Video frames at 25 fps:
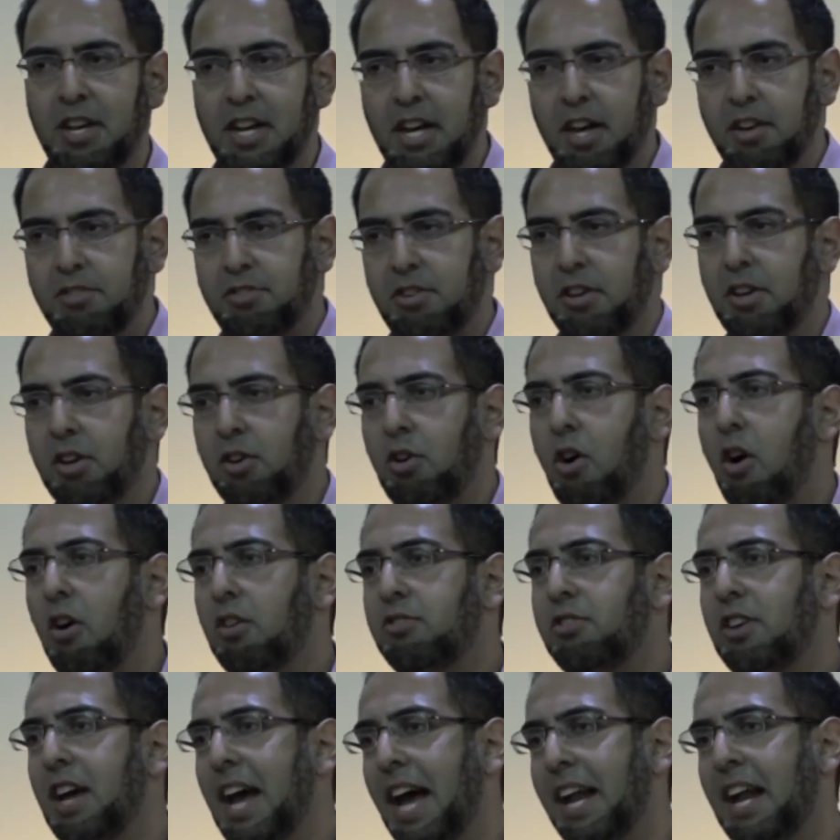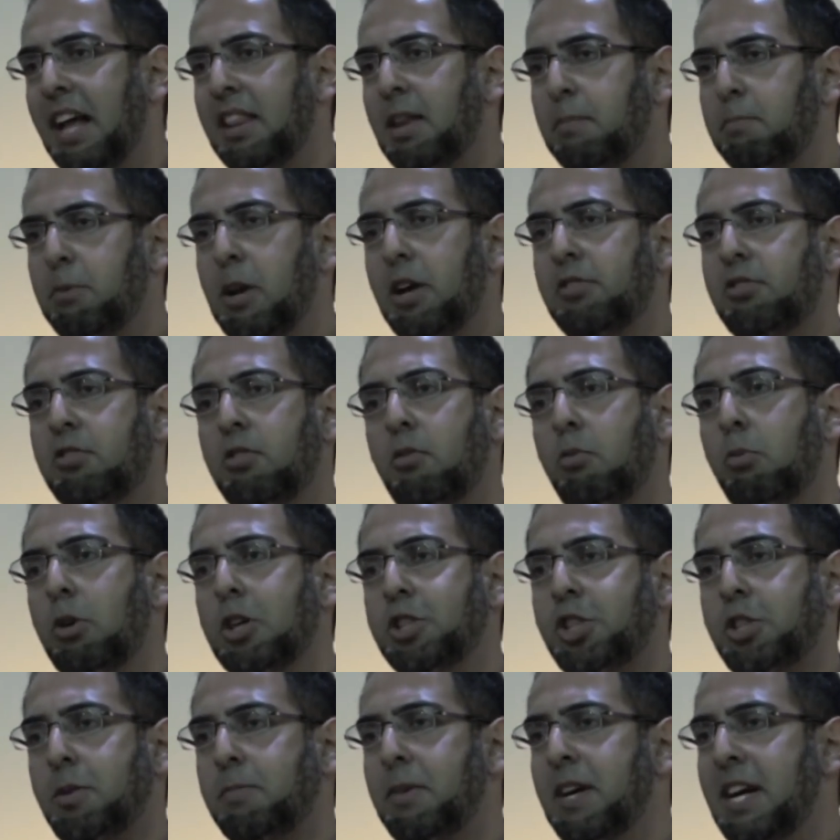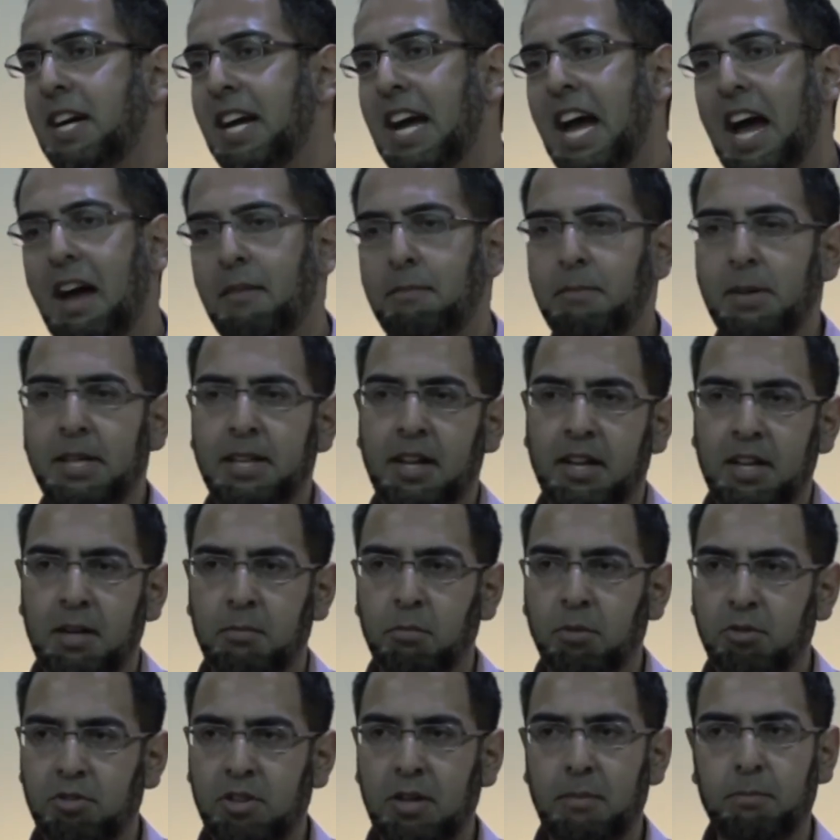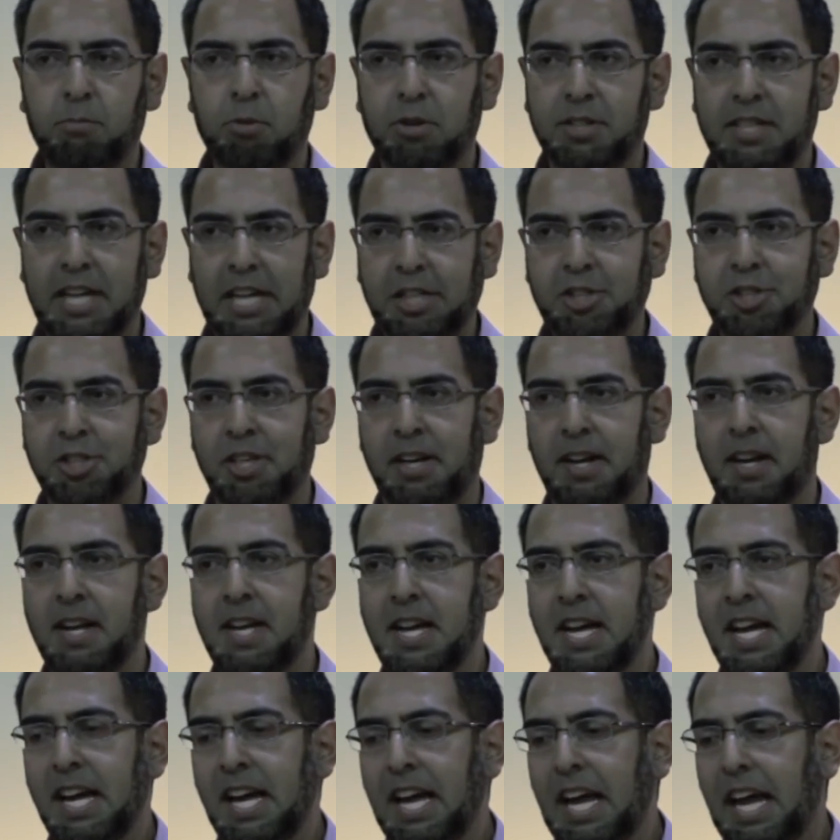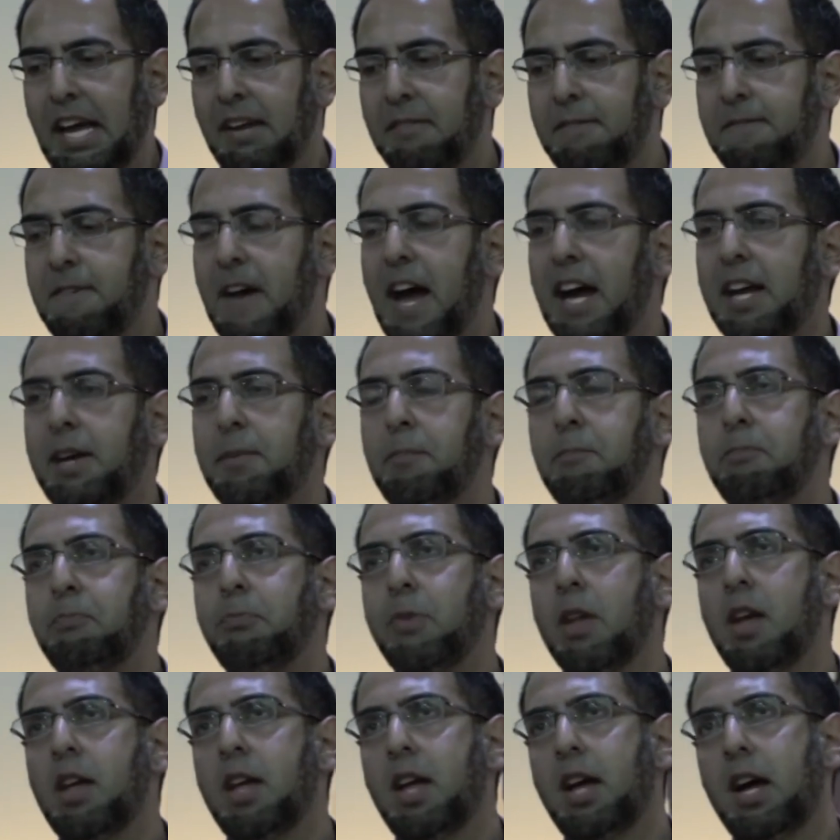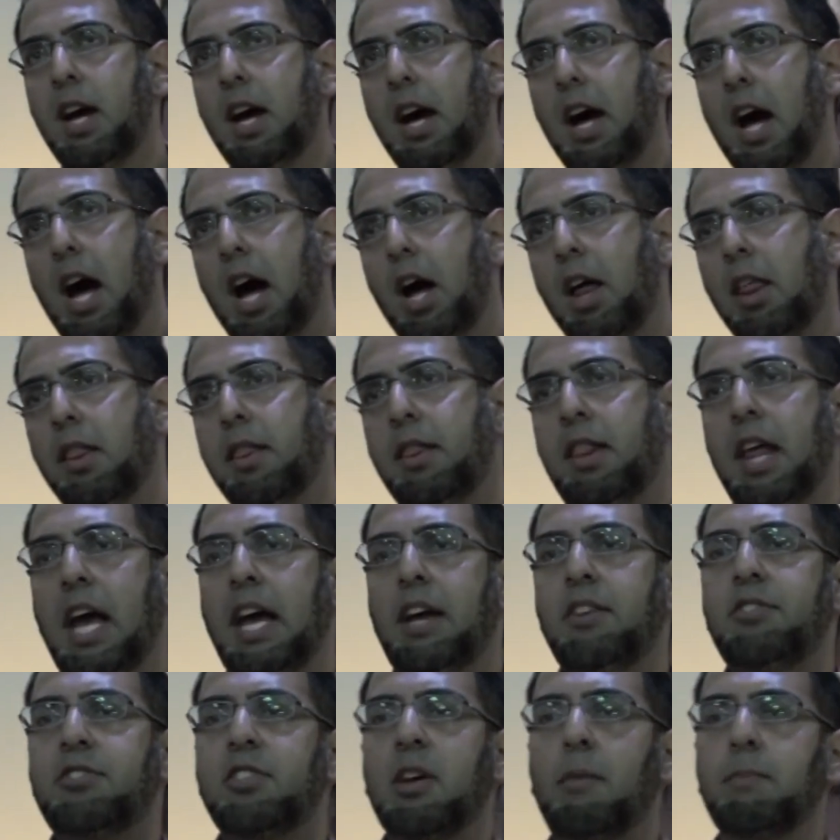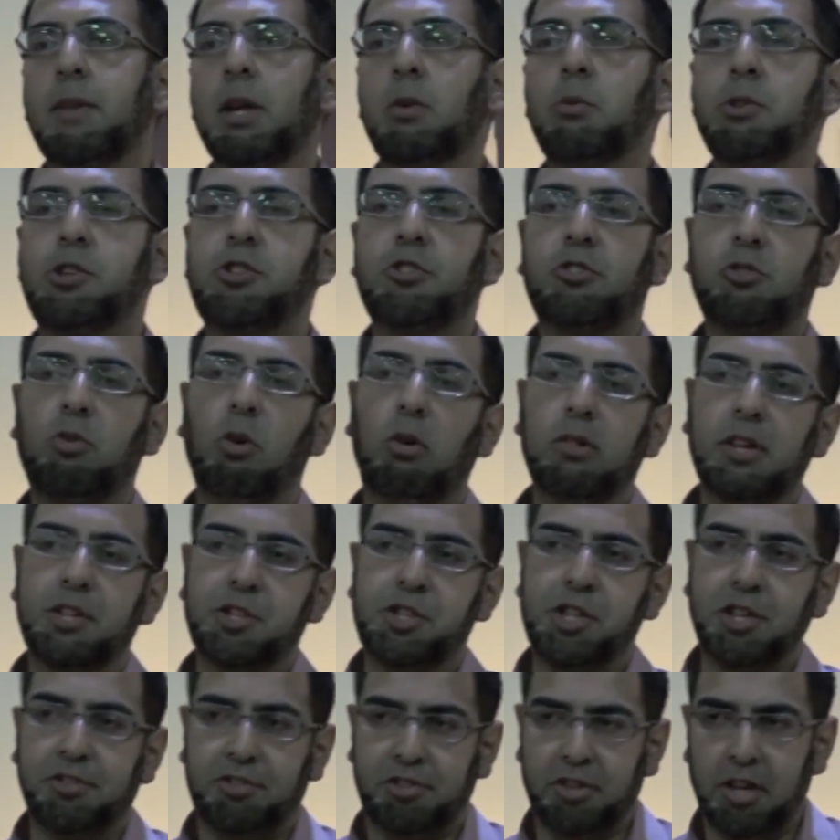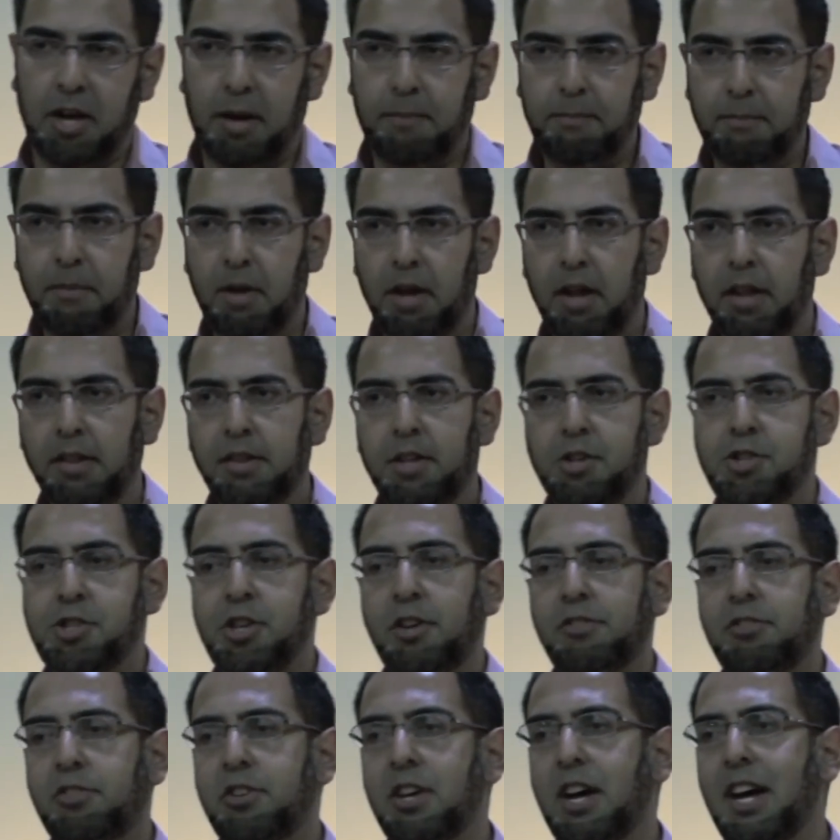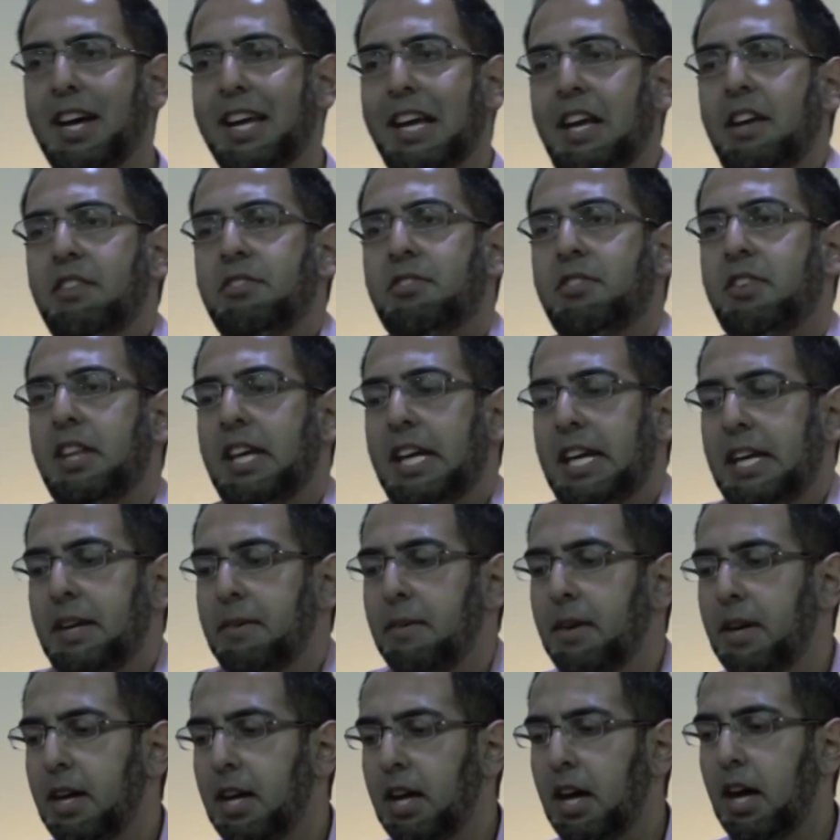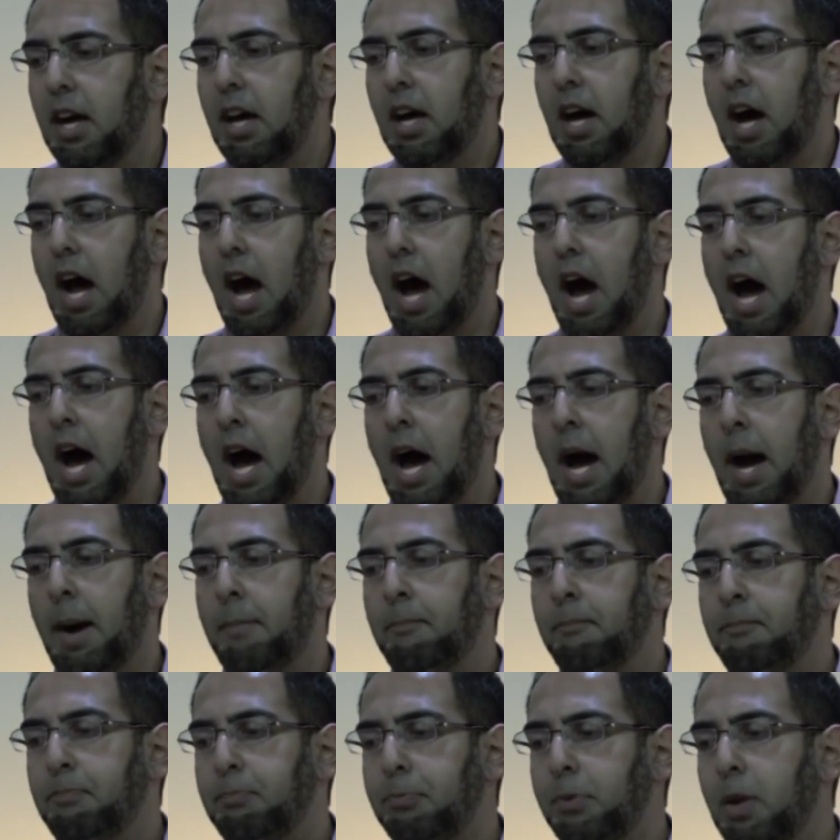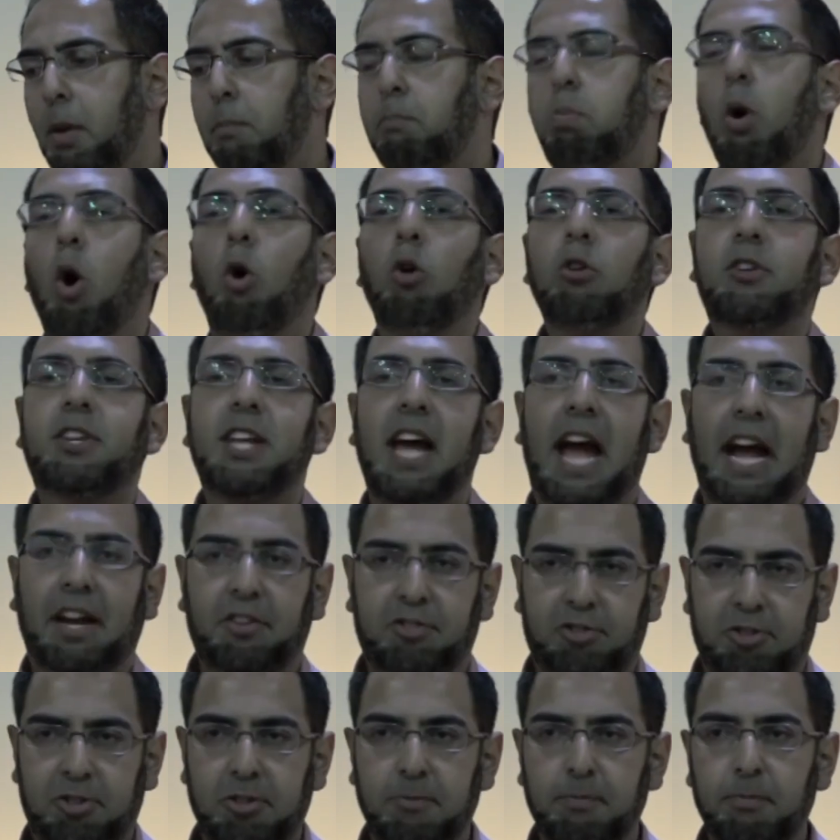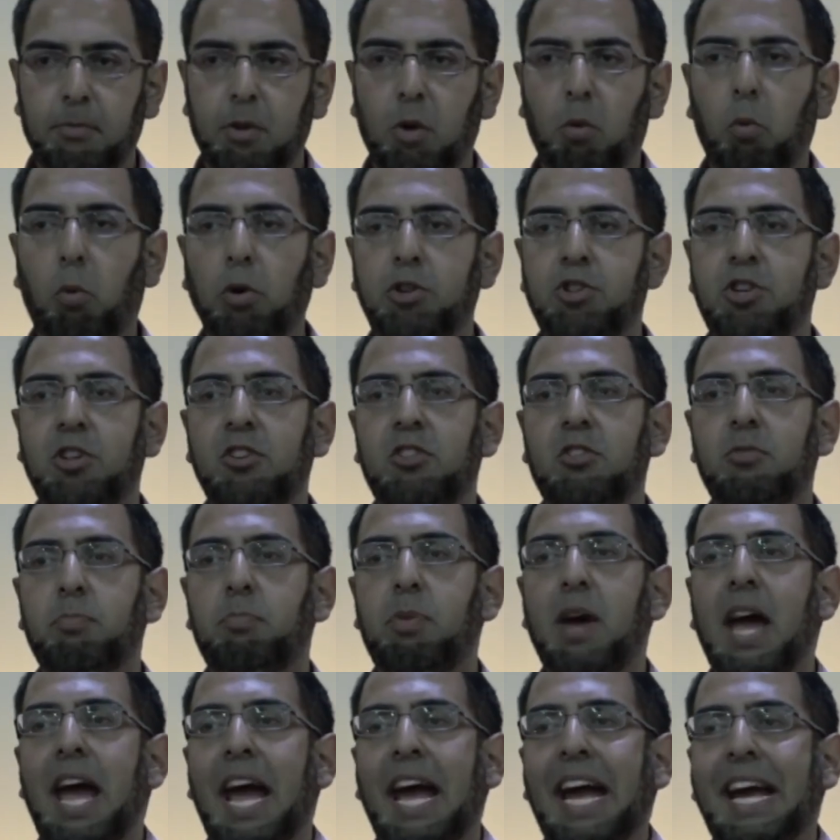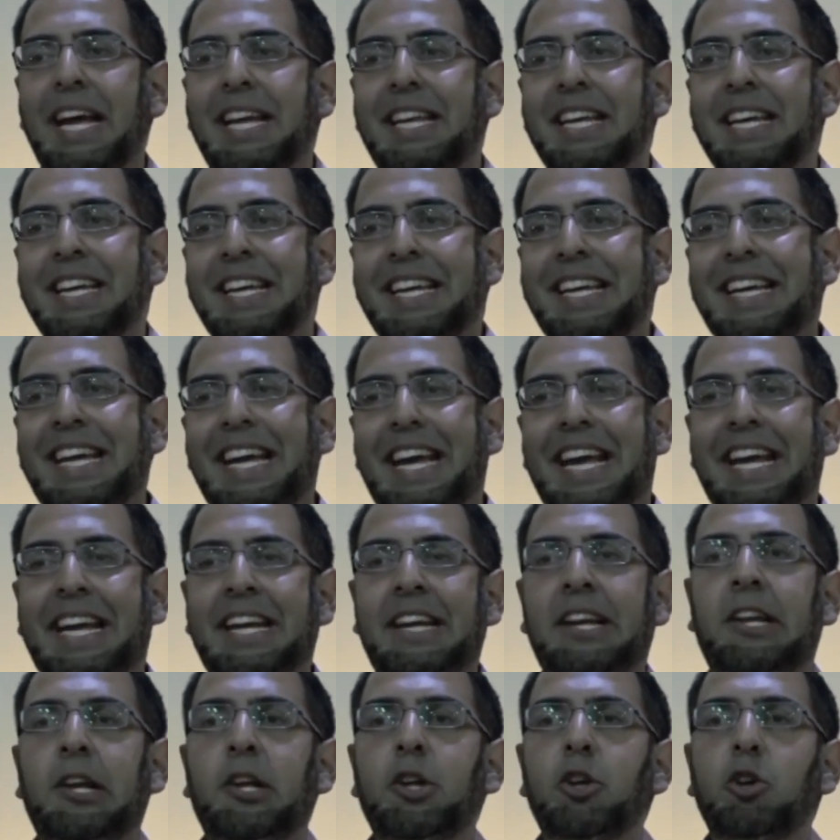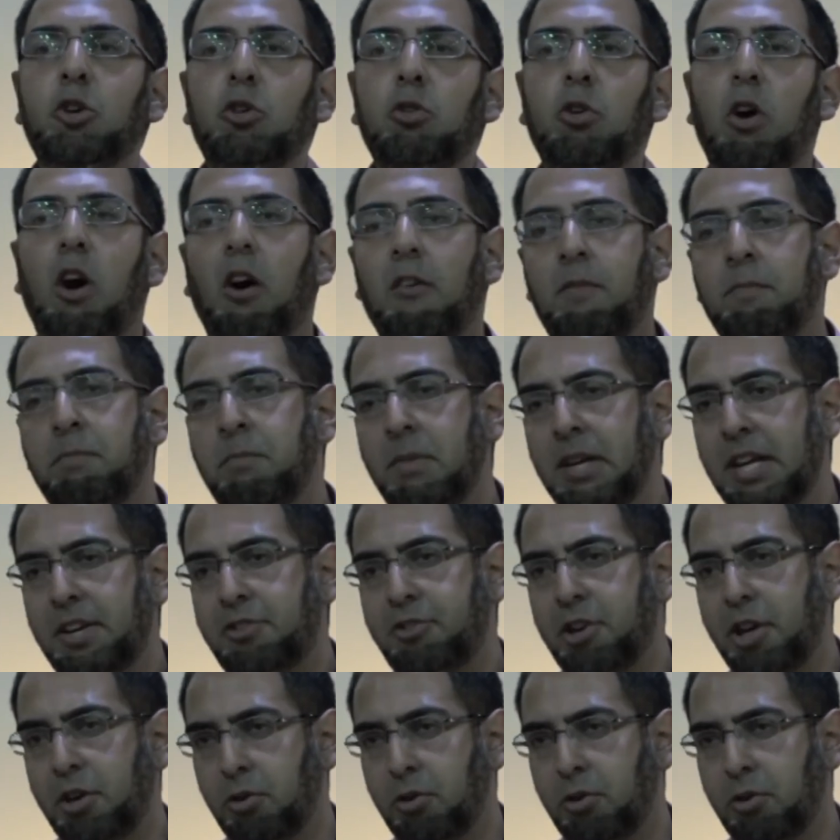synagogues, and other places of worship have been under Muslim protection. In fact, there is something which is called the jizya. The jizya is the poll tax which is paid in lieu of military